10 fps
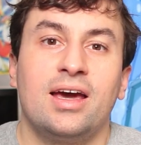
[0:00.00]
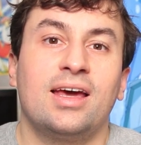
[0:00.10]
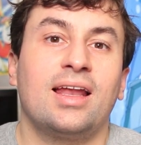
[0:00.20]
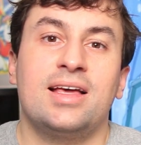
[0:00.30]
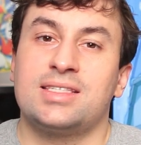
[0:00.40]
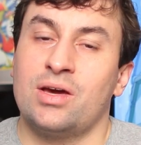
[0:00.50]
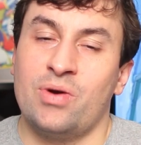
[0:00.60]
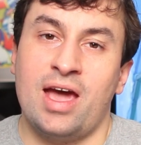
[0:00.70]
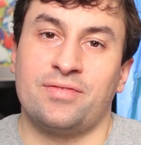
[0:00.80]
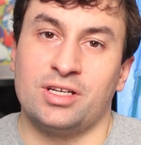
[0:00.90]
And lastly,
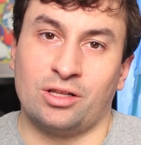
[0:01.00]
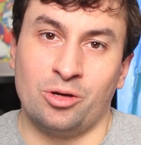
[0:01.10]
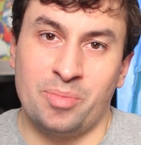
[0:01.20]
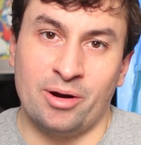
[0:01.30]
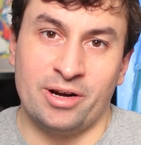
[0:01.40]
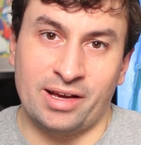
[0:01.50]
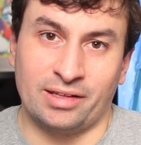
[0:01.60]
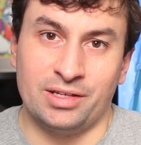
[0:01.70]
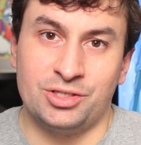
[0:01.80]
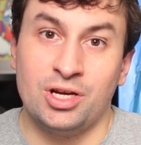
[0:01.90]
we have to include Peter
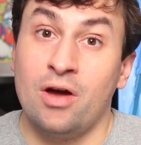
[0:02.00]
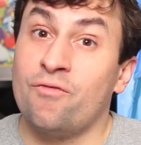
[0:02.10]
Dinklage